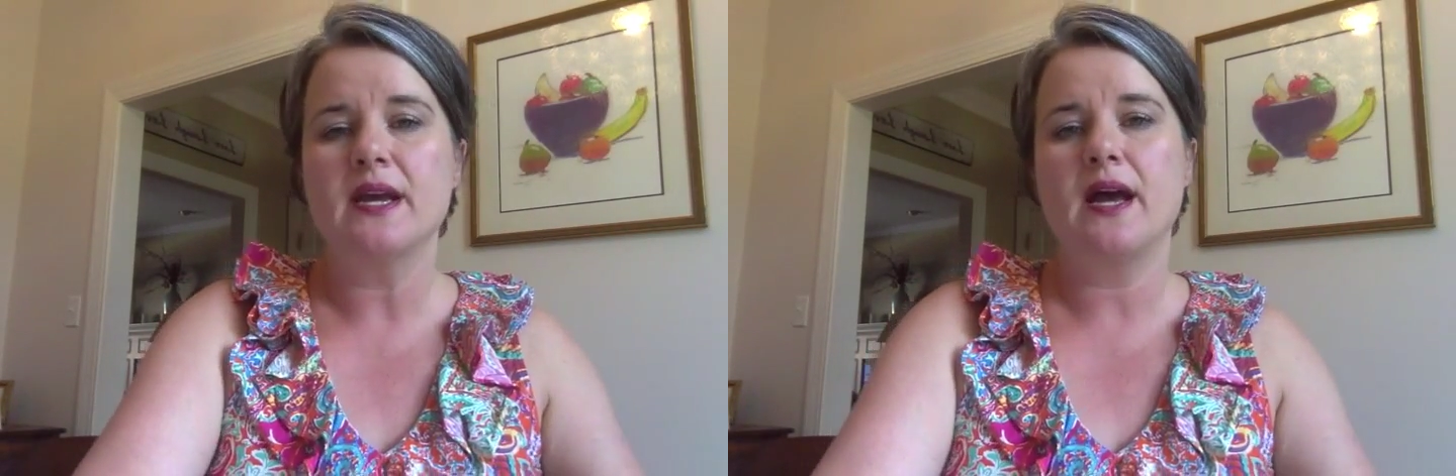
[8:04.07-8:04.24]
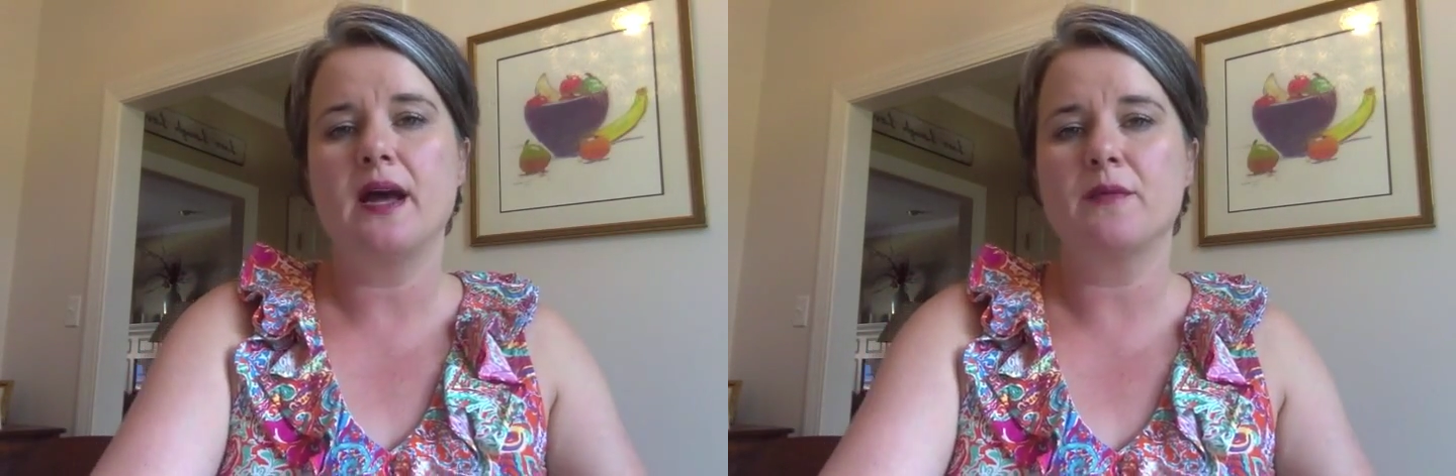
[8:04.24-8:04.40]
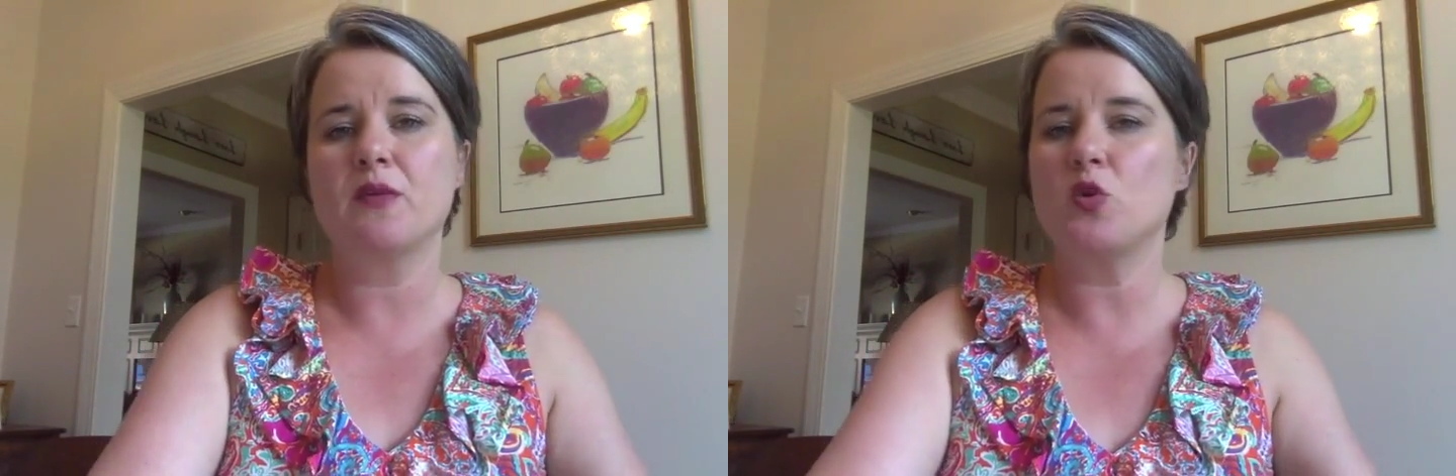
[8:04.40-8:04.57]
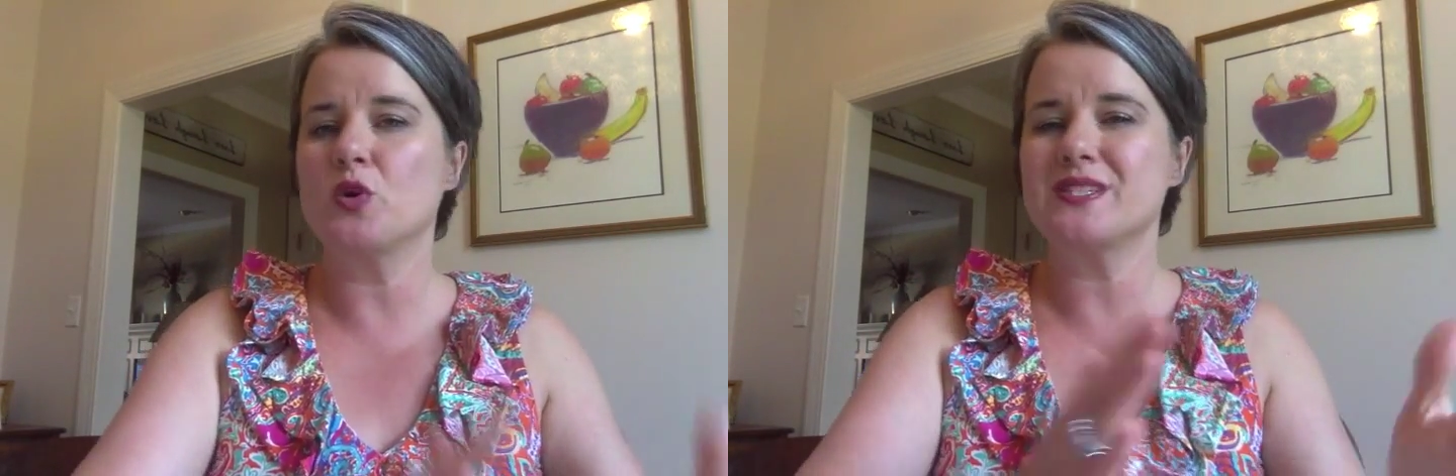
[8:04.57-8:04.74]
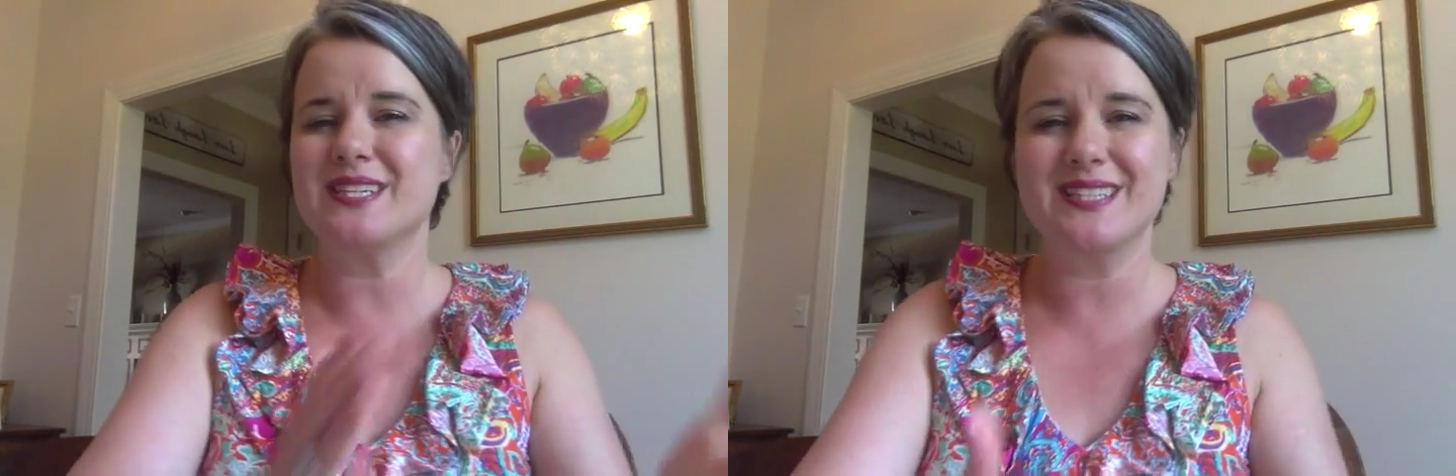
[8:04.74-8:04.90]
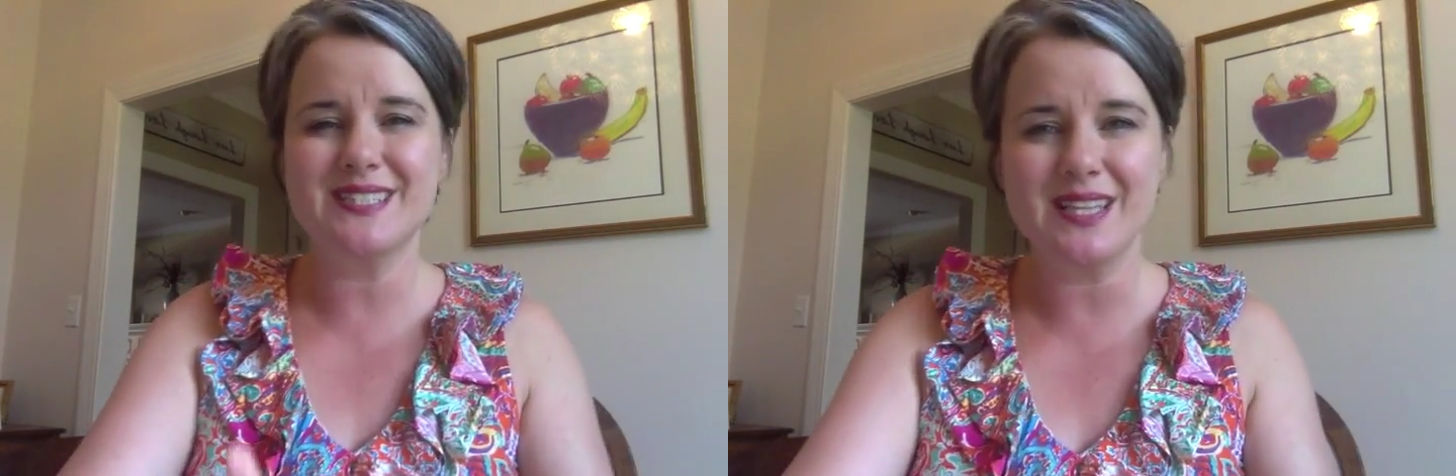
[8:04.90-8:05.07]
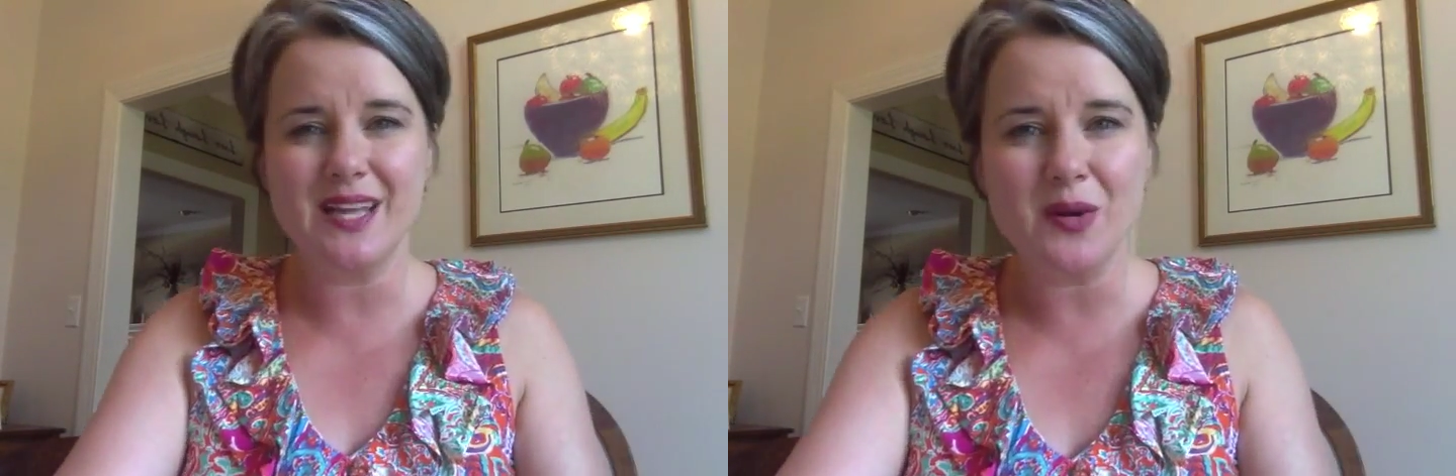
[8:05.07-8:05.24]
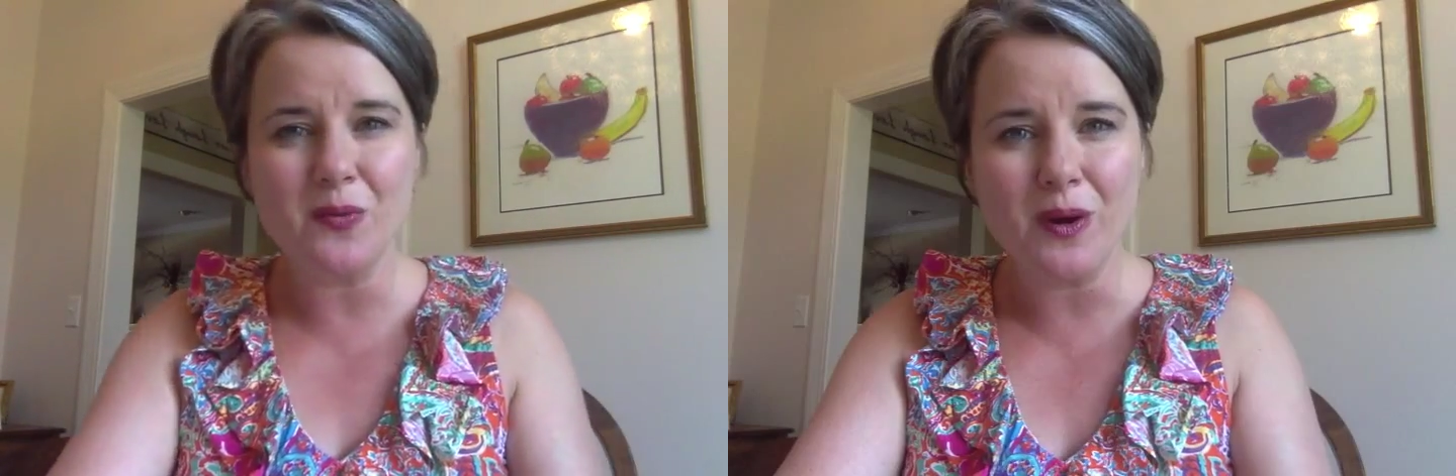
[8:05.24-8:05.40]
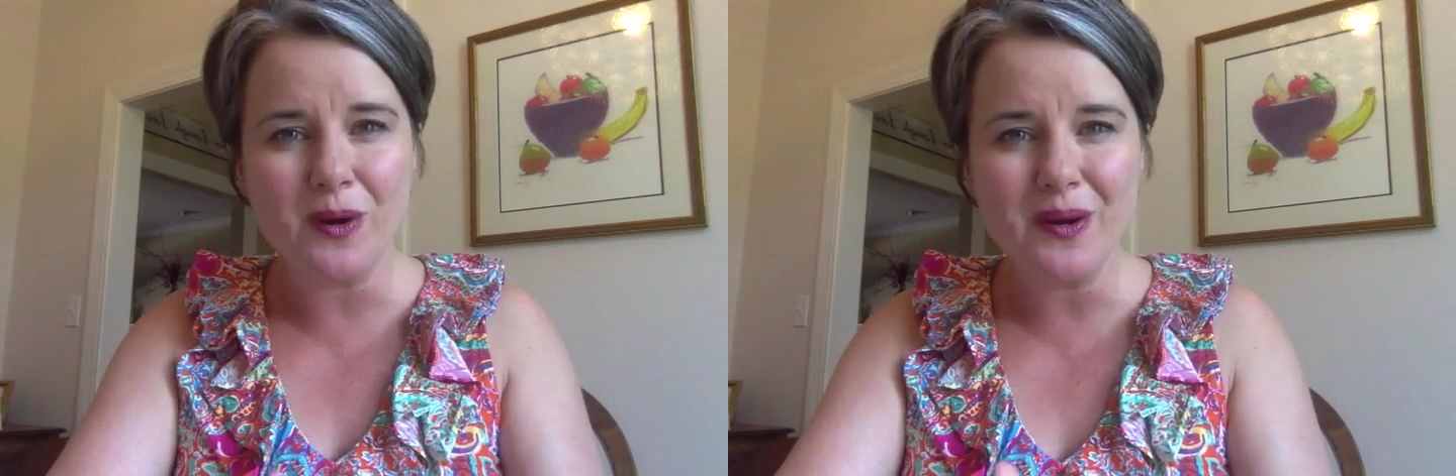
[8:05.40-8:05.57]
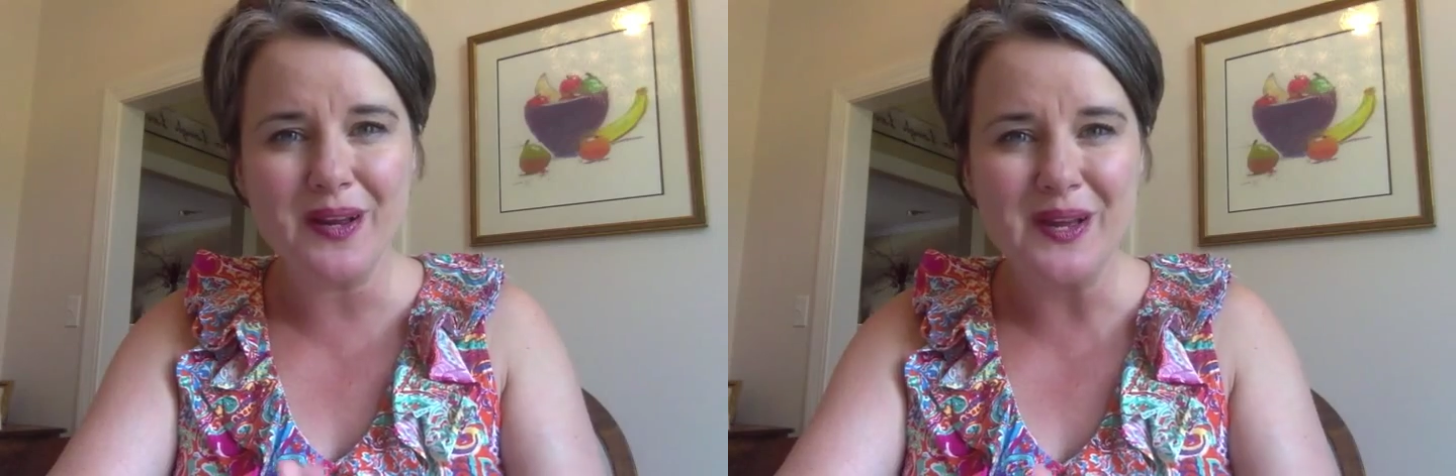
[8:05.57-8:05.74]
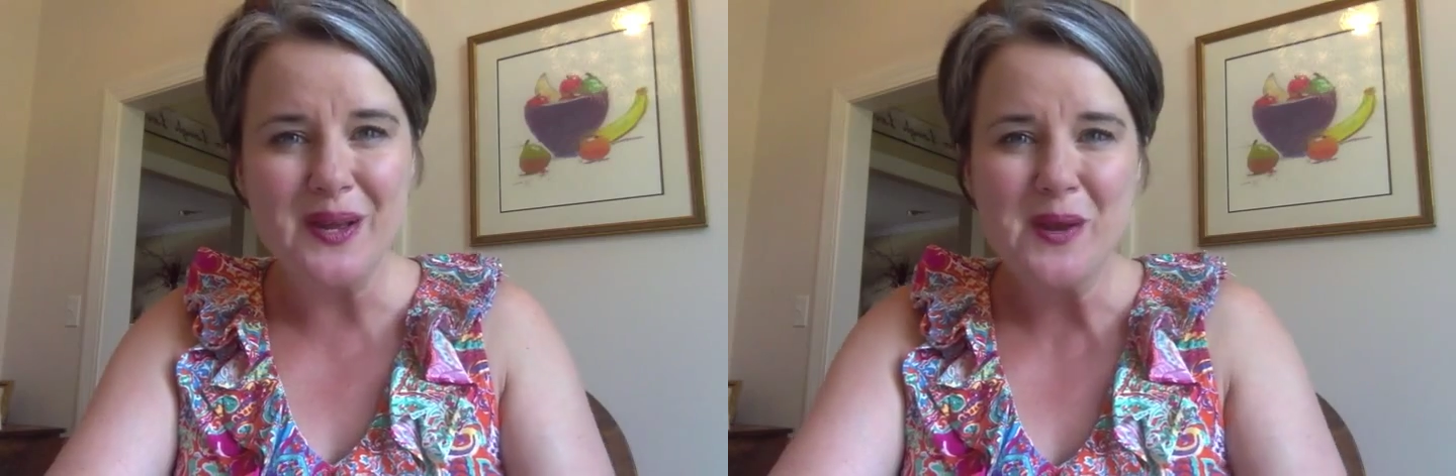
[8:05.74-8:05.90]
Of course, it is a lot of work,